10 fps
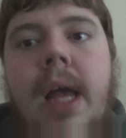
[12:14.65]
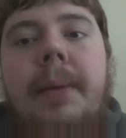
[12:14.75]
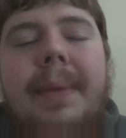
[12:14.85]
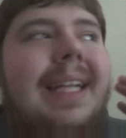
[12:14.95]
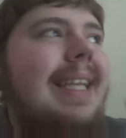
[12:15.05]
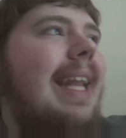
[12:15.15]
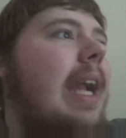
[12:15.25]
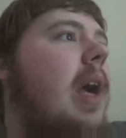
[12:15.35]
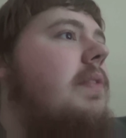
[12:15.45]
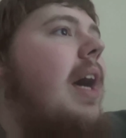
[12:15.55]
But that's
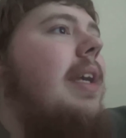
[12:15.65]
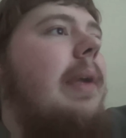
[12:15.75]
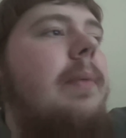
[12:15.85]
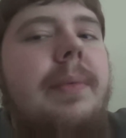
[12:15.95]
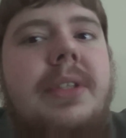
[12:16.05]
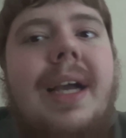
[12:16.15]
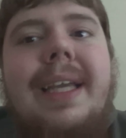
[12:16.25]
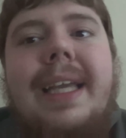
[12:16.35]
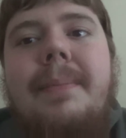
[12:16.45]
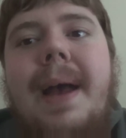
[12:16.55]
getting off topic. We were
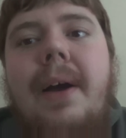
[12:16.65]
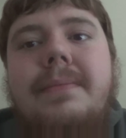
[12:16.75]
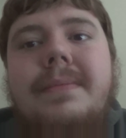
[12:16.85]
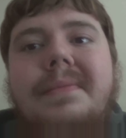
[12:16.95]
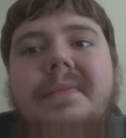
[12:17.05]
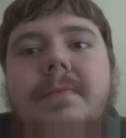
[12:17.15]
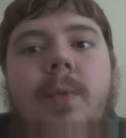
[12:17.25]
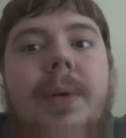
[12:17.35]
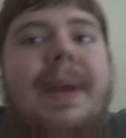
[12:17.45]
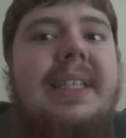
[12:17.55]
talking about
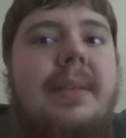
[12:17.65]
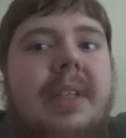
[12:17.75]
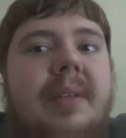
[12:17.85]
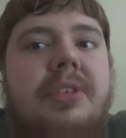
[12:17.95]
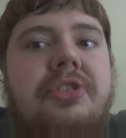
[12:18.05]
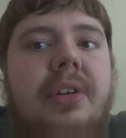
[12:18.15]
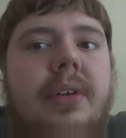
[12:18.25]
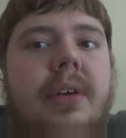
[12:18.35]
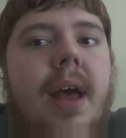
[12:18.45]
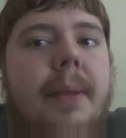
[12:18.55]
what makes something mature
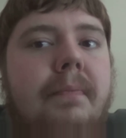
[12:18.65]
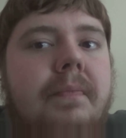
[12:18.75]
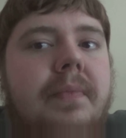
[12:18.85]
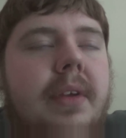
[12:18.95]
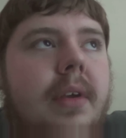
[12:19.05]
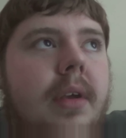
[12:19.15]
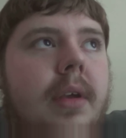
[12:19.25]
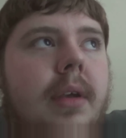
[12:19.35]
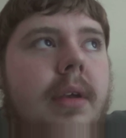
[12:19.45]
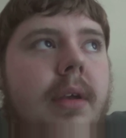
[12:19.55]
or not.
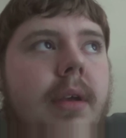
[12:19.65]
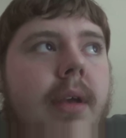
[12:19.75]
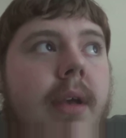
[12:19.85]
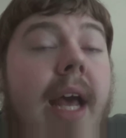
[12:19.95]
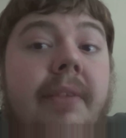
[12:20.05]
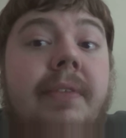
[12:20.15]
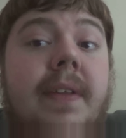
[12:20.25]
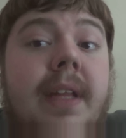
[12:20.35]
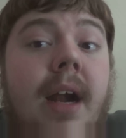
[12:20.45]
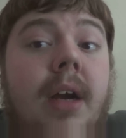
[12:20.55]
And I feel
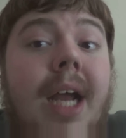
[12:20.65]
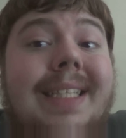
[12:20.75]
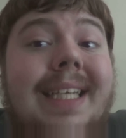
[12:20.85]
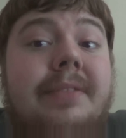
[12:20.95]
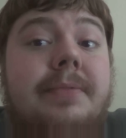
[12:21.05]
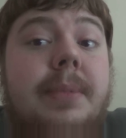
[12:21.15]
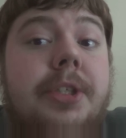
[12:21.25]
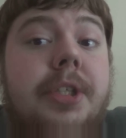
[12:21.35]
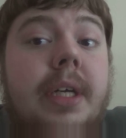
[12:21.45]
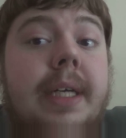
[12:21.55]
that our idea of
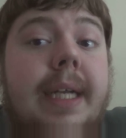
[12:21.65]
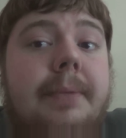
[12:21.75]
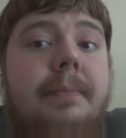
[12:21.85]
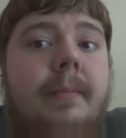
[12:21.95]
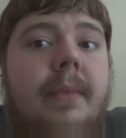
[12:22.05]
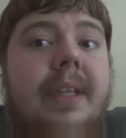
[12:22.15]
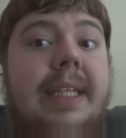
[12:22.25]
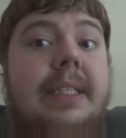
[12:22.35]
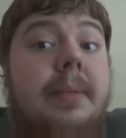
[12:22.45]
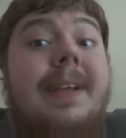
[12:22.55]
maturity
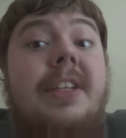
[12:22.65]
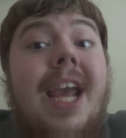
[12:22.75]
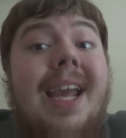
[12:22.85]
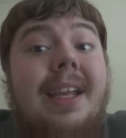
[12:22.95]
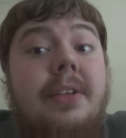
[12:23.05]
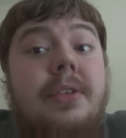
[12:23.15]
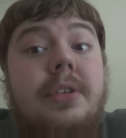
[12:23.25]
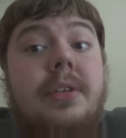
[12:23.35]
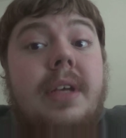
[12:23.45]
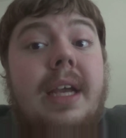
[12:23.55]
needs to be
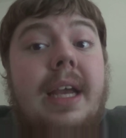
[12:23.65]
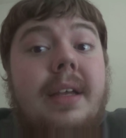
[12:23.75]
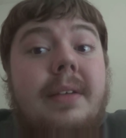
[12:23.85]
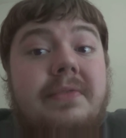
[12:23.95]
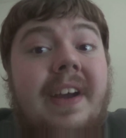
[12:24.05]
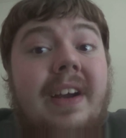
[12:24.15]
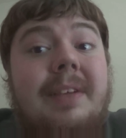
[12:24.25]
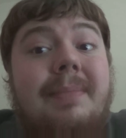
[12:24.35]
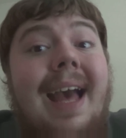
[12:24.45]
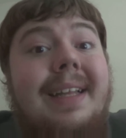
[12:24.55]
changed very
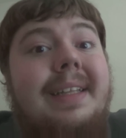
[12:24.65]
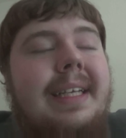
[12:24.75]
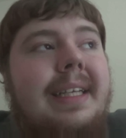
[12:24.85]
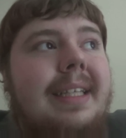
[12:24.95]
badly.